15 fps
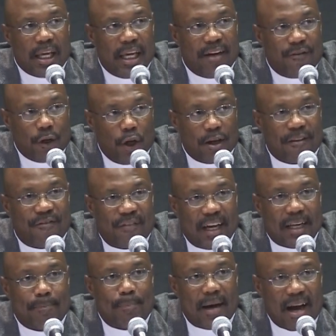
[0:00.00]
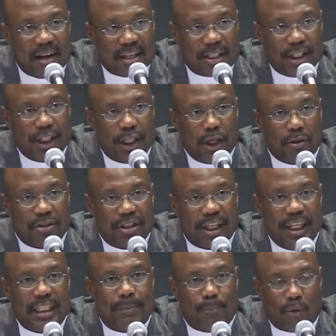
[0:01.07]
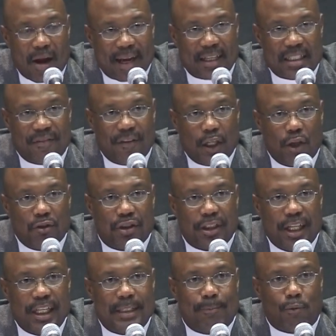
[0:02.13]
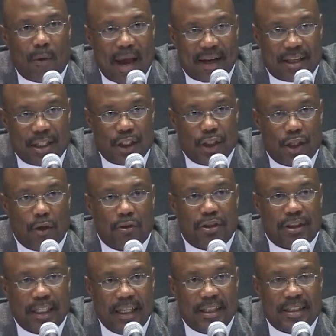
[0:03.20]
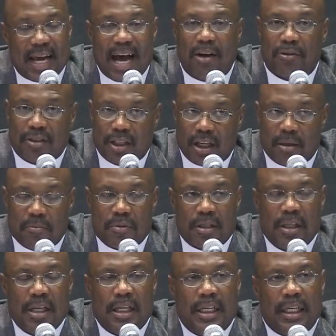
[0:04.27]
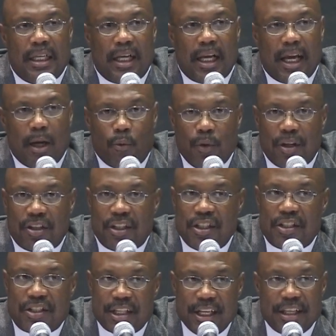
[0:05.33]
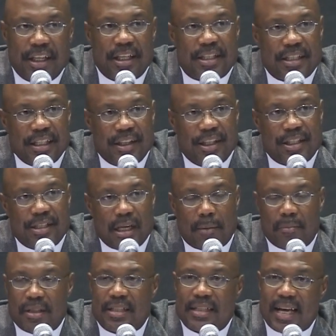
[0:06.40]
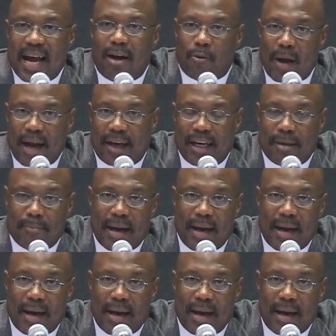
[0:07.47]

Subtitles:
And if you don't affect policy, you don't change practice. If you don't change practice, you don't change outcomes. And we'll continue to see these numbers skyrocketing.